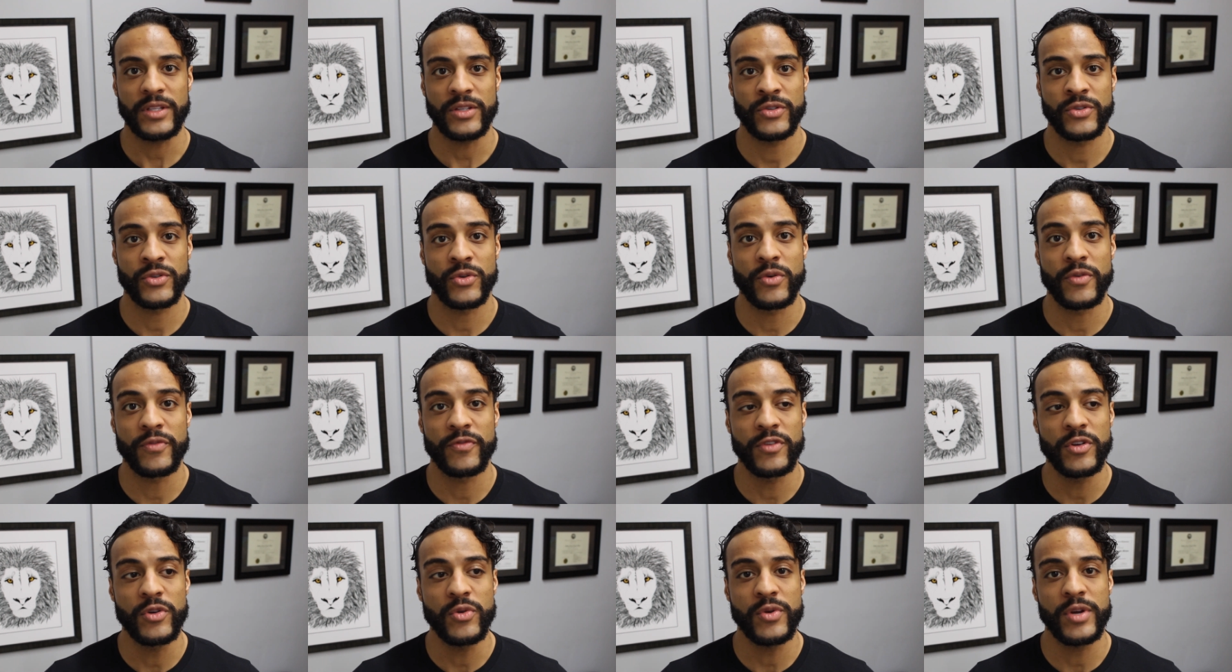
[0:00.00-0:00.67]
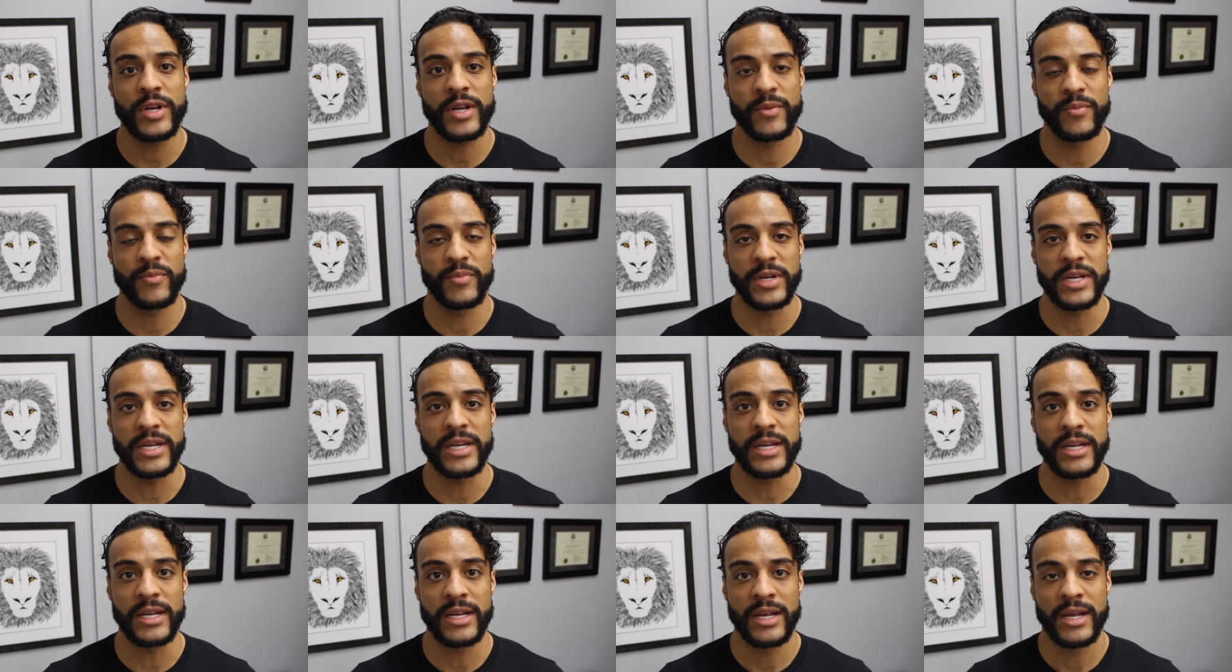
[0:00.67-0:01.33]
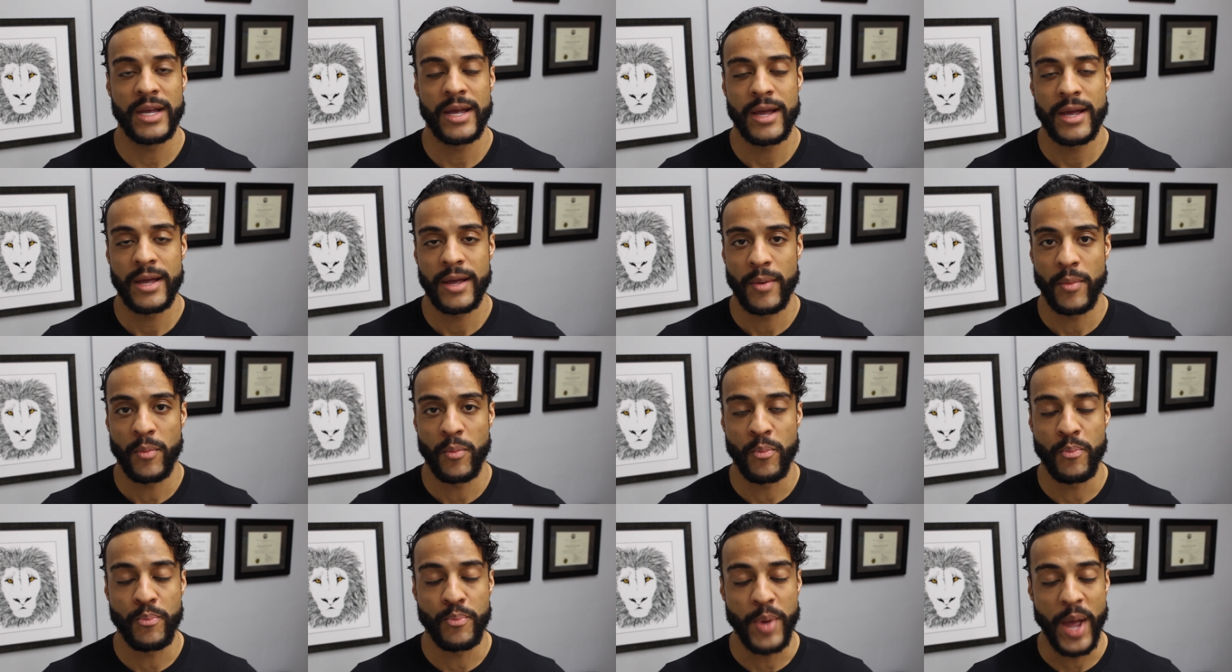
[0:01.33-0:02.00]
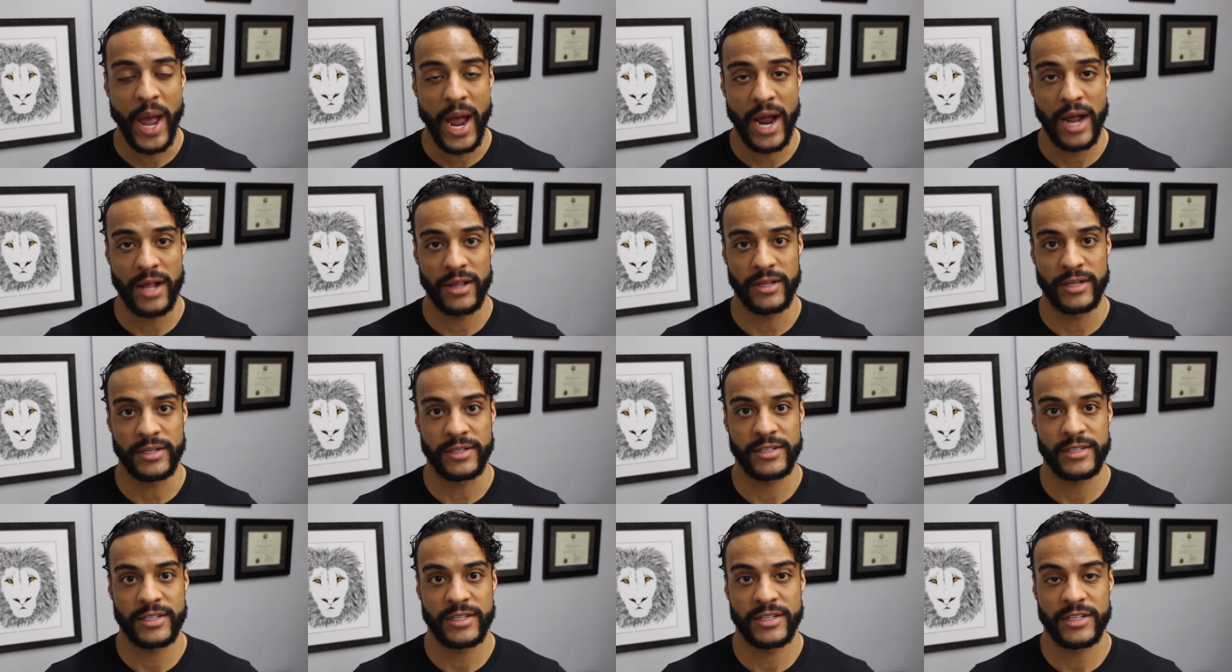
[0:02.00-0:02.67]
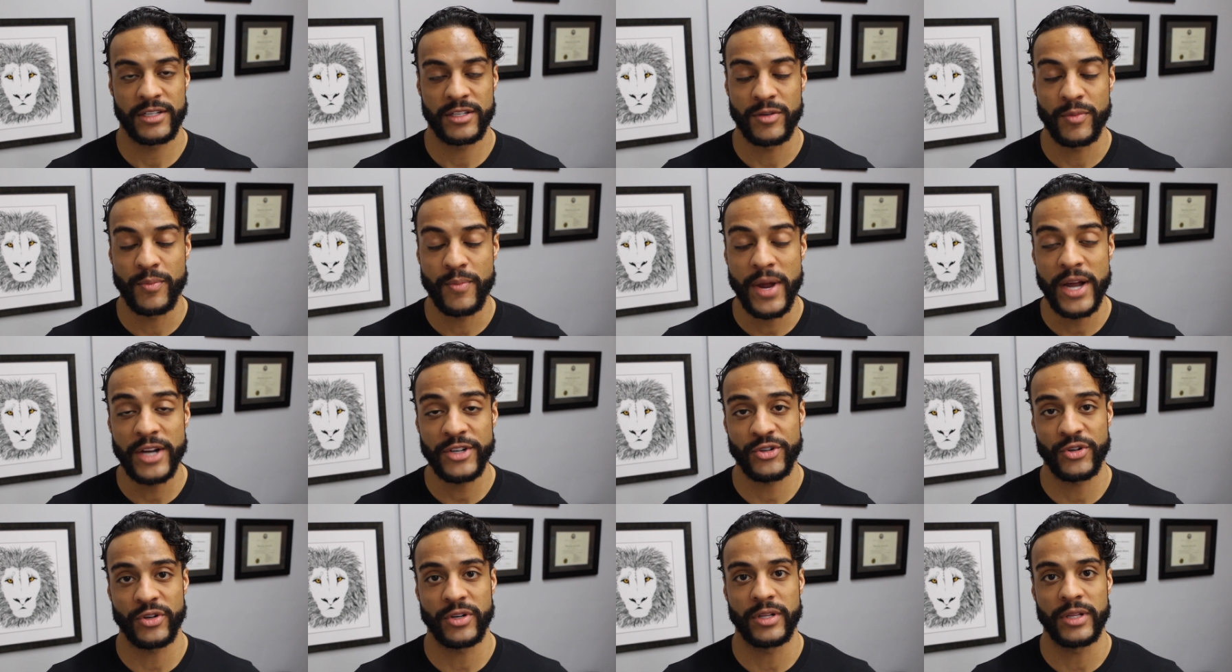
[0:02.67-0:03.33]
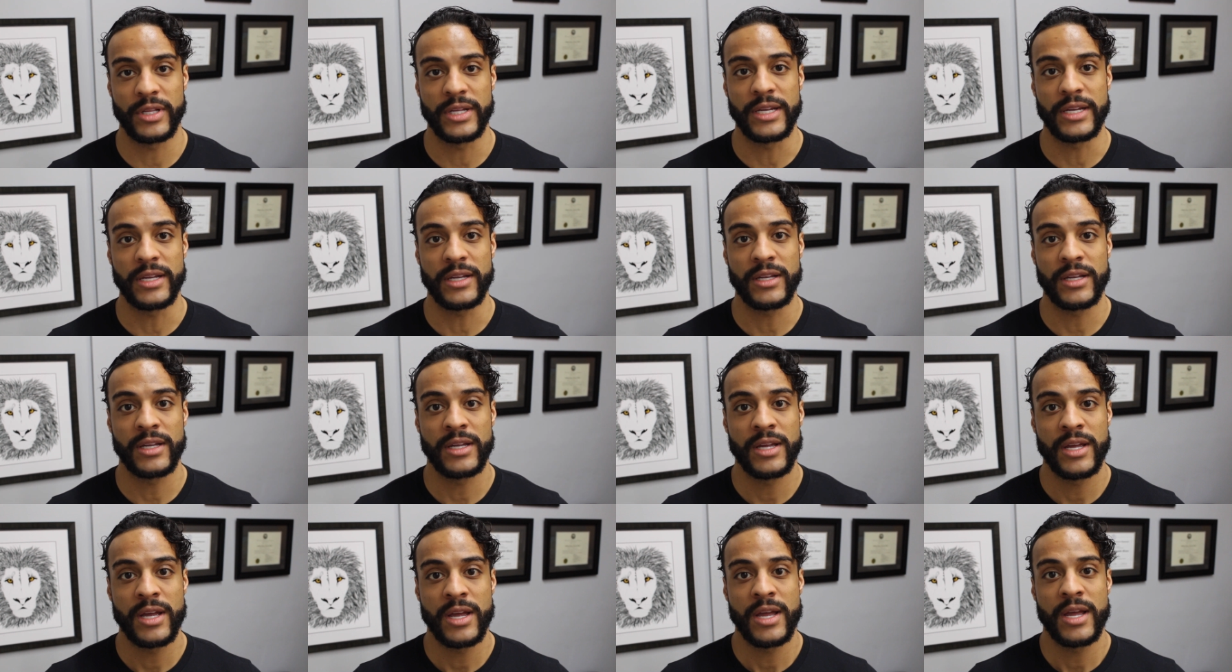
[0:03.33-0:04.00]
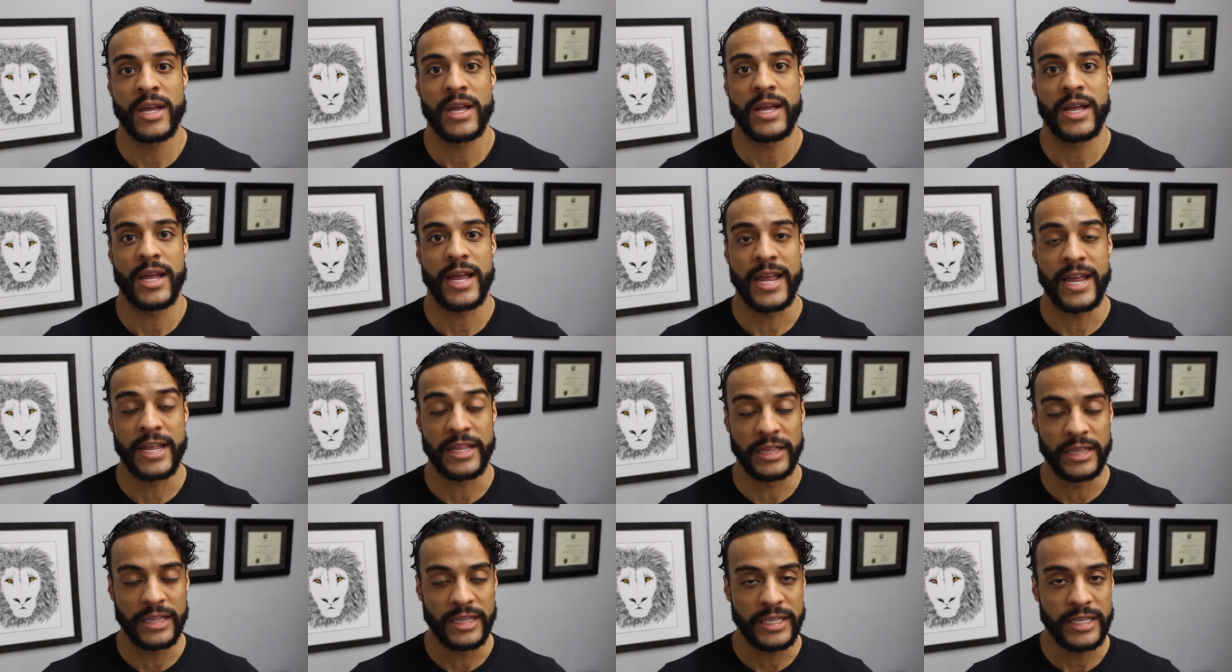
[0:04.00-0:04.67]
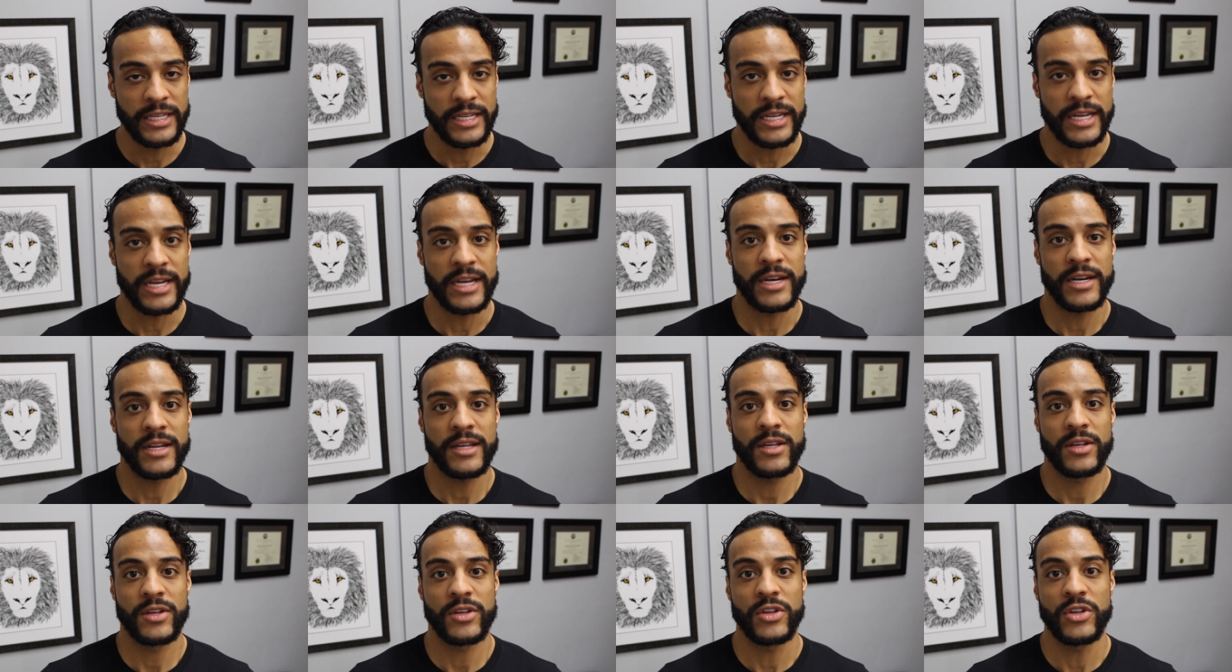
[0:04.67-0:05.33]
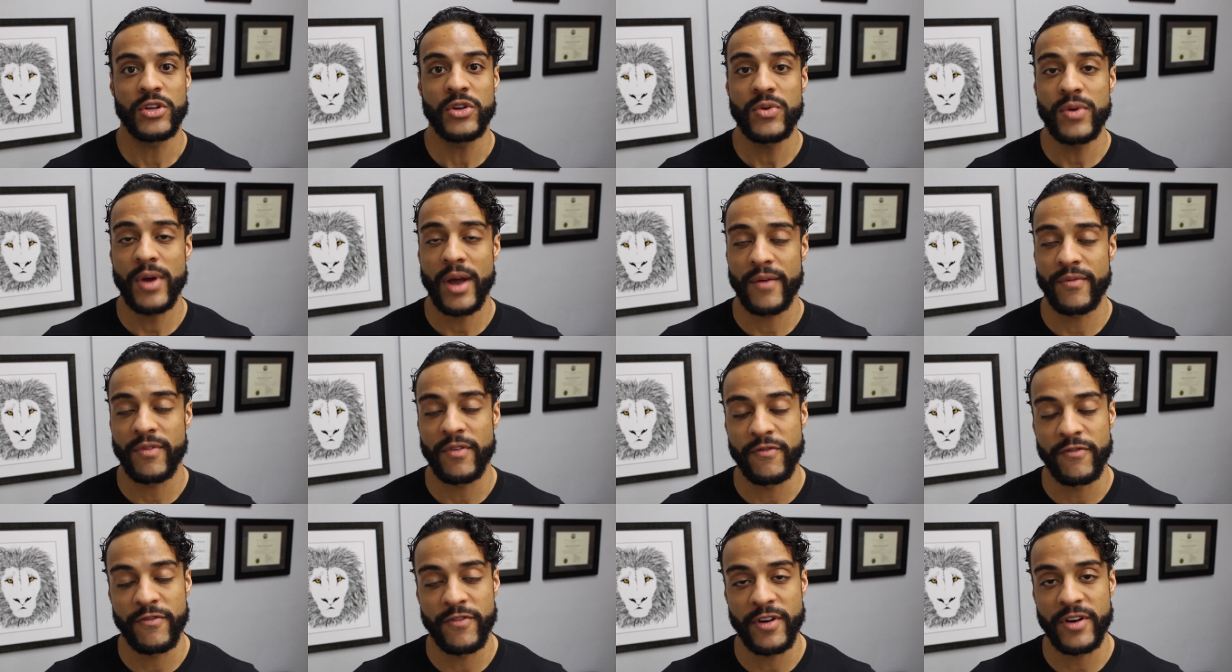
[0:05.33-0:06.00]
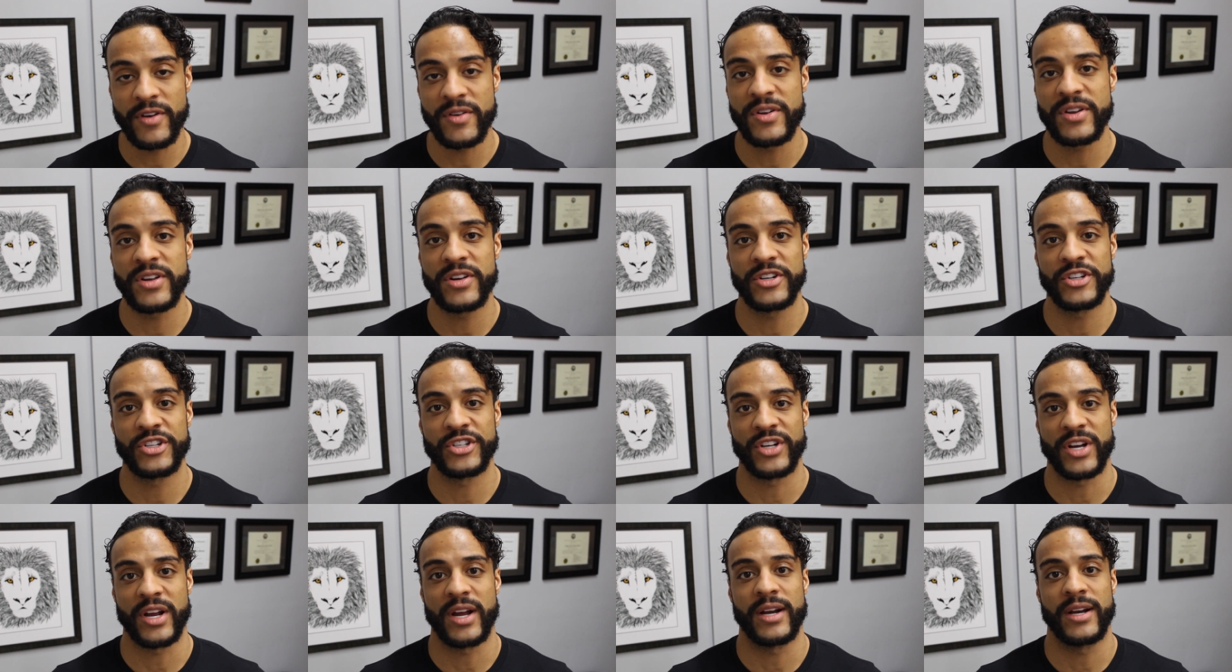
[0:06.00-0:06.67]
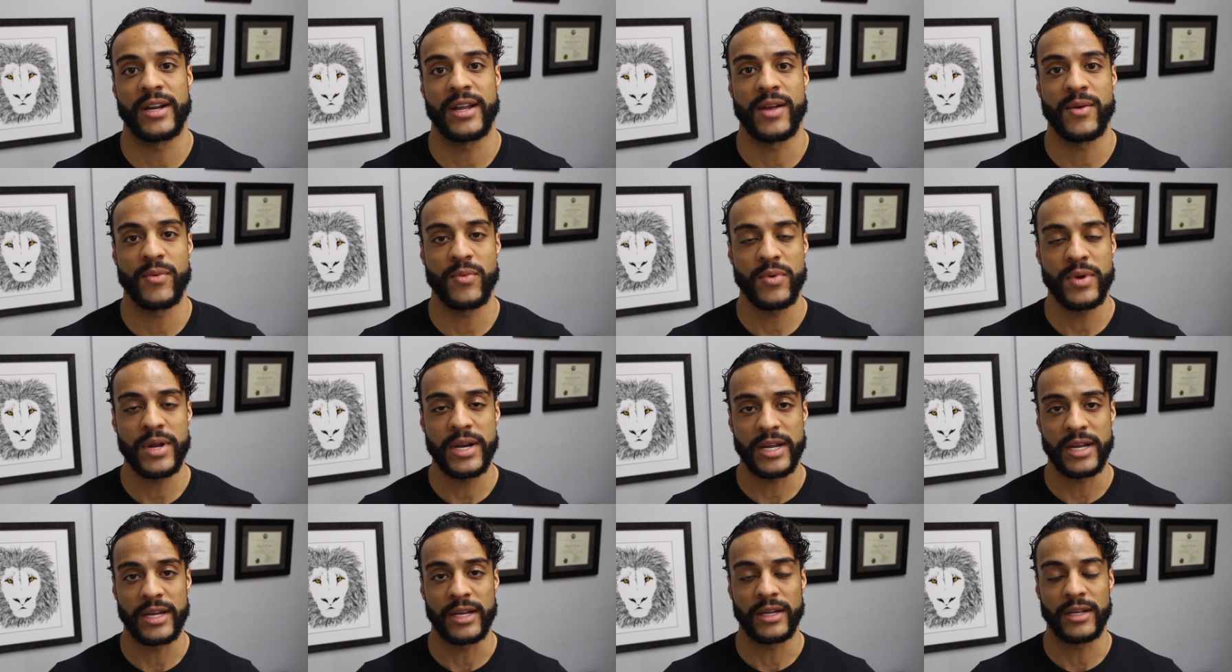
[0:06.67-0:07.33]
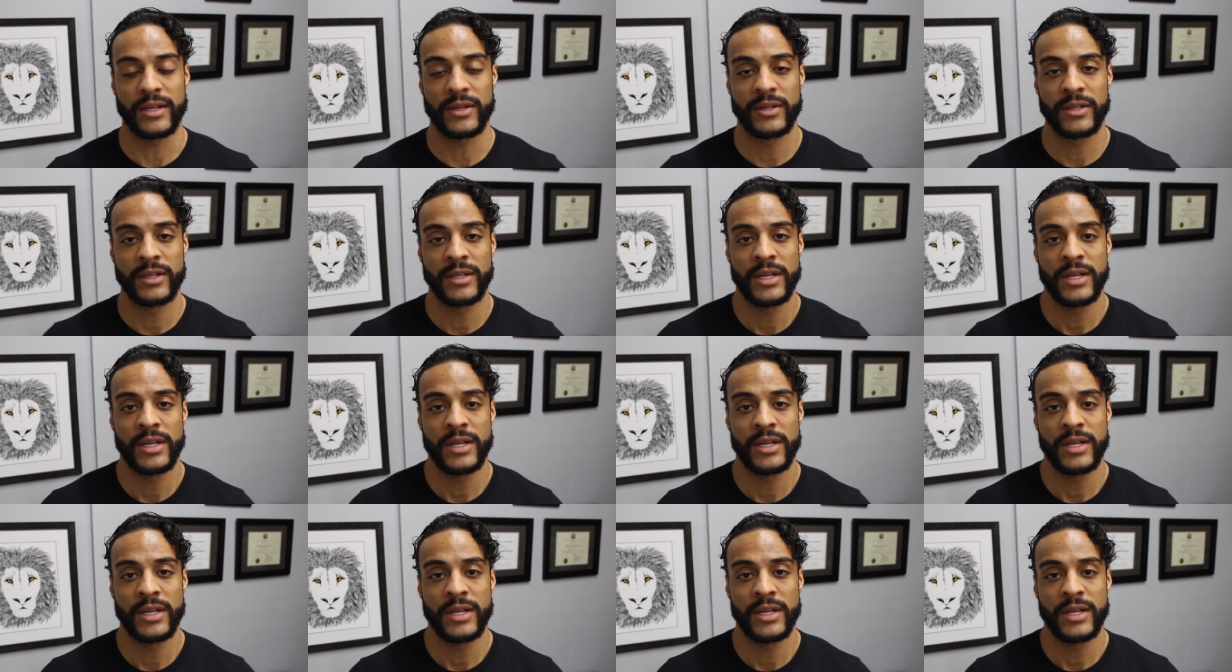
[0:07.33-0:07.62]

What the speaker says: So if you can be balanced symmetrically and lean, you have a very good shot at winning.